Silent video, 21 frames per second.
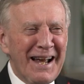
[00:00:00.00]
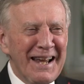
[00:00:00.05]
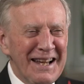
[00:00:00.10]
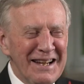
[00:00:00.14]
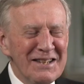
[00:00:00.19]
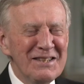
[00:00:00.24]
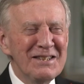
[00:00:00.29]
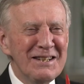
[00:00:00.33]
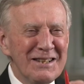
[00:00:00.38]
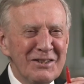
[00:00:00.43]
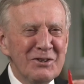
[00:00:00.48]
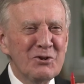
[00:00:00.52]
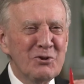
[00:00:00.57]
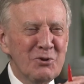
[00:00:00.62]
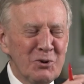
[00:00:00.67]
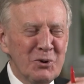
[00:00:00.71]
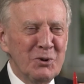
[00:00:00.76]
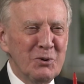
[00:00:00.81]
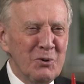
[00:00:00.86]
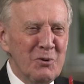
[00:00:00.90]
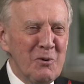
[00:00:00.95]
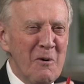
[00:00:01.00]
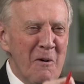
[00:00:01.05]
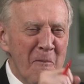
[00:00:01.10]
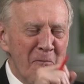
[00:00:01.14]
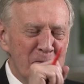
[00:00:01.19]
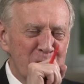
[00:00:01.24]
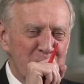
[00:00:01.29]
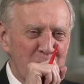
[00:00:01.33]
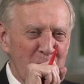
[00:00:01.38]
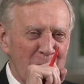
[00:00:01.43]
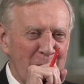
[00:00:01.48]
is it true,
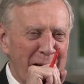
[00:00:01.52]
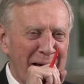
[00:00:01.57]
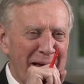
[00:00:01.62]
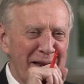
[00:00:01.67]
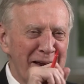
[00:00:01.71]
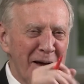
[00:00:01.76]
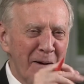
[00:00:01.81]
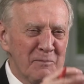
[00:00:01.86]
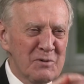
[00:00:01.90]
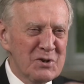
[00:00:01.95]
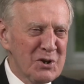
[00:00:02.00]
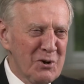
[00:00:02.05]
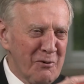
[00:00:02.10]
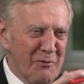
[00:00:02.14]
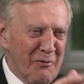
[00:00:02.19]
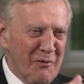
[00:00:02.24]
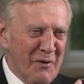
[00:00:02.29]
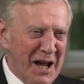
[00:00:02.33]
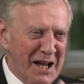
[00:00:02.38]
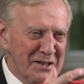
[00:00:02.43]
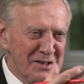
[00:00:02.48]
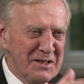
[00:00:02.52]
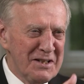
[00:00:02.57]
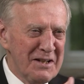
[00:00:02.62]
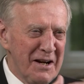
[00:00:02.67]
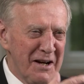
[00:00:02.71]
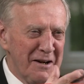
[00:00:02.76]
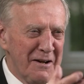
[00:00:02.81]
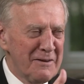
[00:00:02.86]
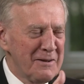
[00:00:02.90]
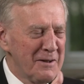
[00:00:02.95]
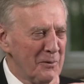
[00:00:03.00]
and I'm so
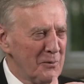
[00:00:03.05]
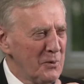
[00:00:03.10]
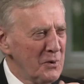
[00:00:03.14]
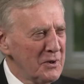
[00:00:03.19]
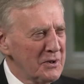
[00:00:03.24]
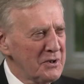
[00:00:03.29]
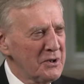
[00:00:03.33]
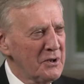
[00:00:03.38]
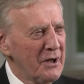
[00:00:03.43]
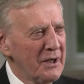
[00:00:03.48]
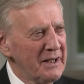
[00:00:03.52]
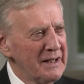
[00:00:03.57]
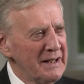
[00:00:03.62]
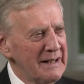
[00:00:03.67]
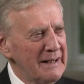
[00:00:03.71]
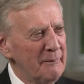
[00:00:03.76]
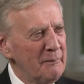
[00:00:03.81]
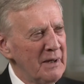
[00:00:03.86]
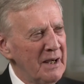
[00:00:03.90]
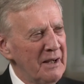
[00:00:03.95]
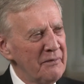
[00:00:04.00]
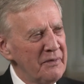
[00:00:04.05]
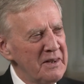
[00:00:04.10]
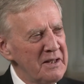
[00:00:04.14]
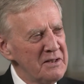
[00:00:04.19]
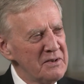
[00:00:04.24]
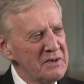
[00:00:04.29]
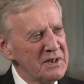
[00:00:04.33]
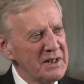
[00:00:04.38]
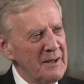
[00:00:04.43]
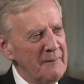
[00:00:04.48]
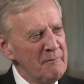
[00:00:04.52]
fascinated that we're talking about
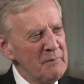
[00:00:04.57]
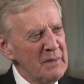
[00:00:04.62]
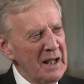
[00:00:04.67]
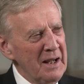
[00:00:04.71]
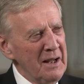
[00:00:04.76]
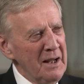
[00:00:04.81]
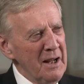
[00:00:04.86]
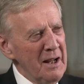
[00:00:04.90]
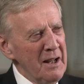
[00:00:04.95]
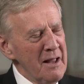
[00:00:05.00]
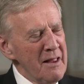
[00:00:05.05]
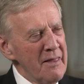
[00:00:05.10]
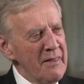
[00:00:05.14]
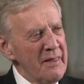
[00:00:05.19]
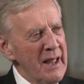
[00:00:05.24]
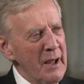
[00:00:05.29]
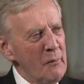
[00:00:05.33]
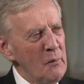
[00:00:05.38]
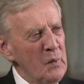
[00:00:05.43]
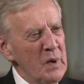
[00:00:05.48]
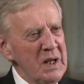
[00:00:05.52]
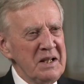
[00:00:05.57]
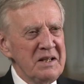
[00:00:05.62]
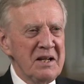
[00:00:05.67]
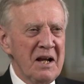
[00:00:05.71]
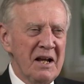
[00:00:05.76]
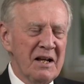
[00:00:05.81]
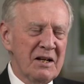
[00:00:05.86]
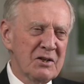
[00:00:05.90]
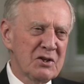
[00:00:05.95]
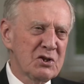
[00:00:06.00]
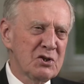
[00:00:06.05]
this, that we
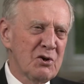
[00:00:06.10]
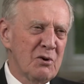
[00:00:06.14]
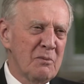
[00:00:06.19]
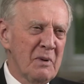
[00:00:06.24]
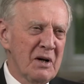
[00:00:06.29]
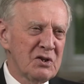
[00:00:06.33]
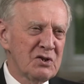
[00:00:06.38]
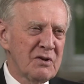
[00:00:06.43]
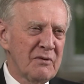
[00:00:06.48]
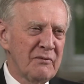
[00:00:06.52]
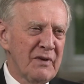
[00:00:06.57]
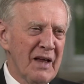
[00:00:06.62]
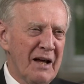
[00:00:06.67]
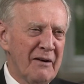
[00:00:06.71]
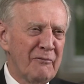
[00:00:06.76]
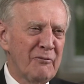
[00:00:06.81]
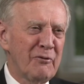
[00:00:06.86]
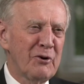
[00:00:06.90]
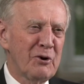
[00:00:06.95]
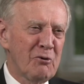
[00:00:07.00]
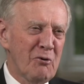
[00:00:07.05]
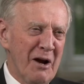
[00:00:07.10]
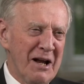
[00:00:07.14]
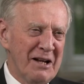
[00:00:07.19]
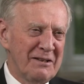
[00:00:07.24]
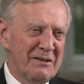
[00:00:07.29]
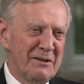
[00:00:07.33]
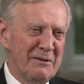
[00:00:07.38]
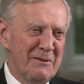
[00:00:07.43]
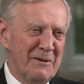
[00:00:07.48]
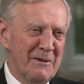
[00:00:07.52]
take so much of that for granted?